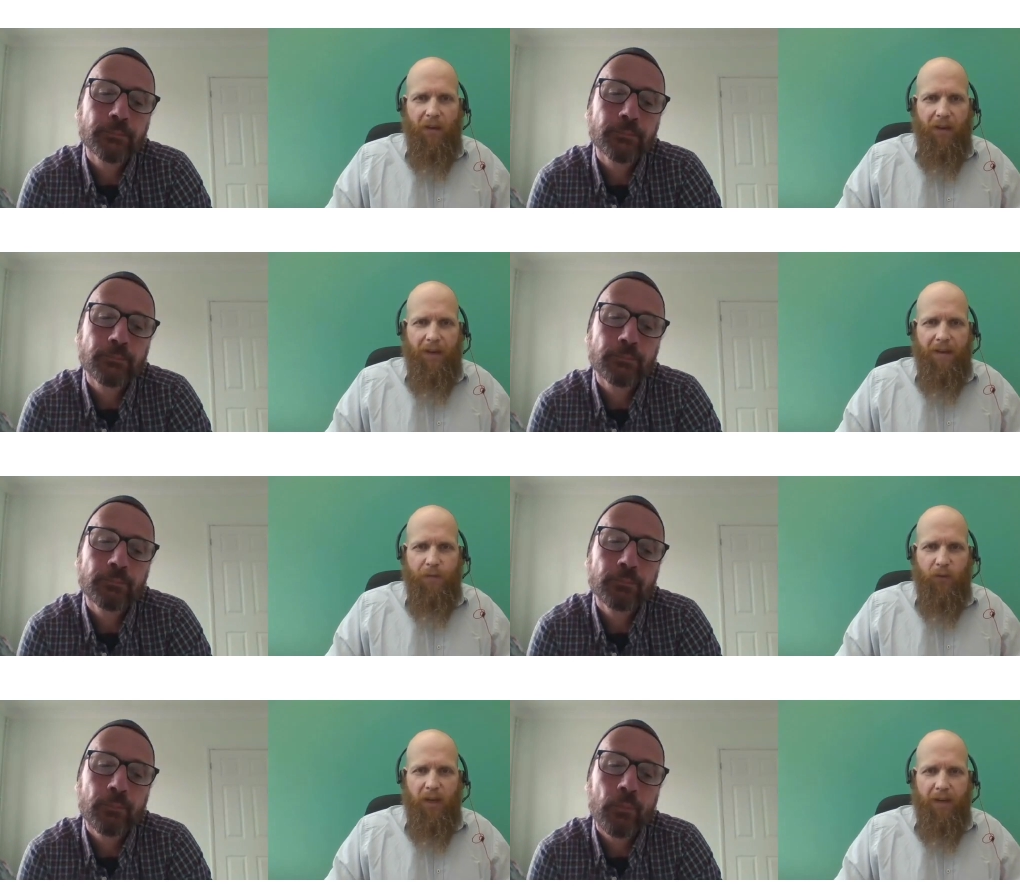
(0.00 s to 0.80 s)
Speaker 1: Okay, that's
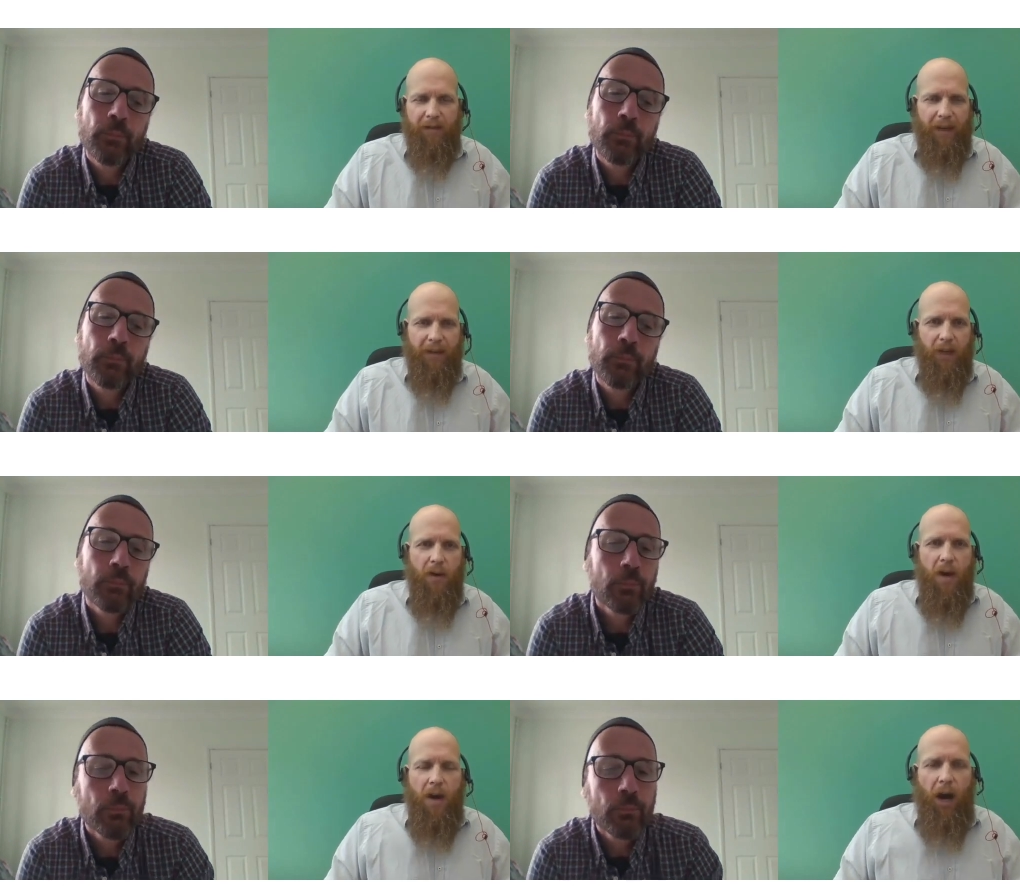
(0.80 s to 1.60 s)
brilliant. Thank you.
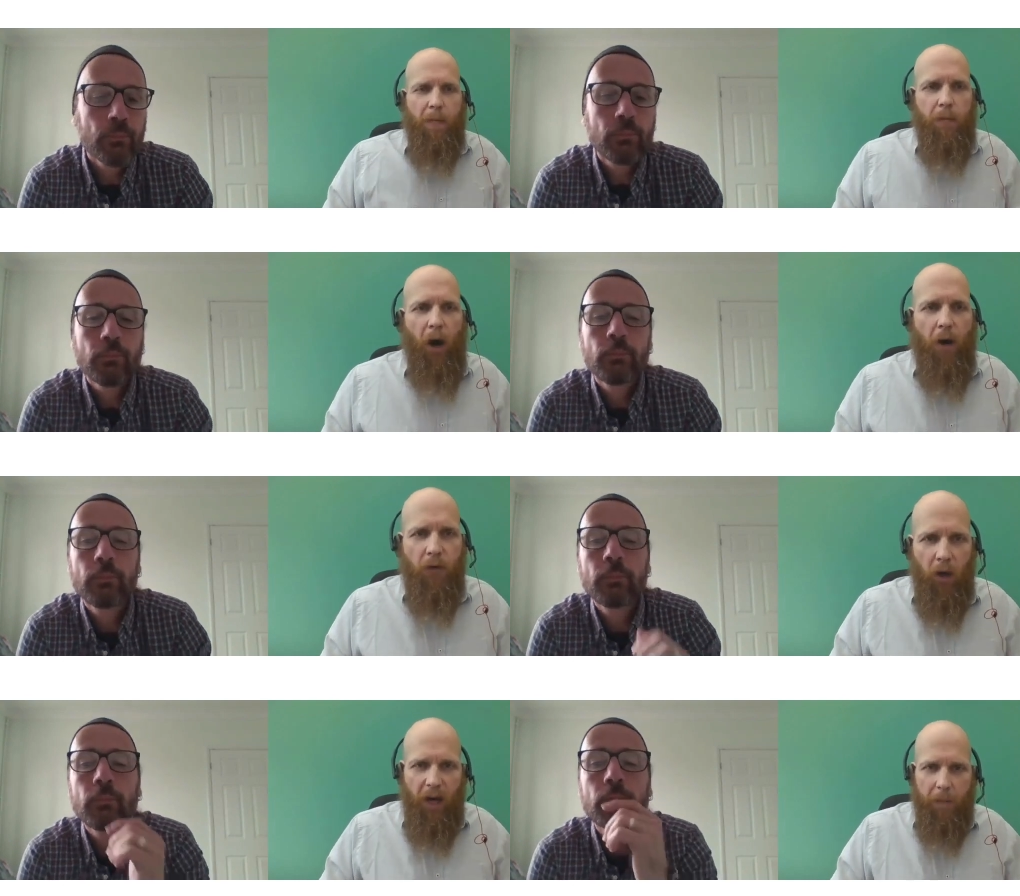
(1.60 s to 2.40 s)
Um, I've got a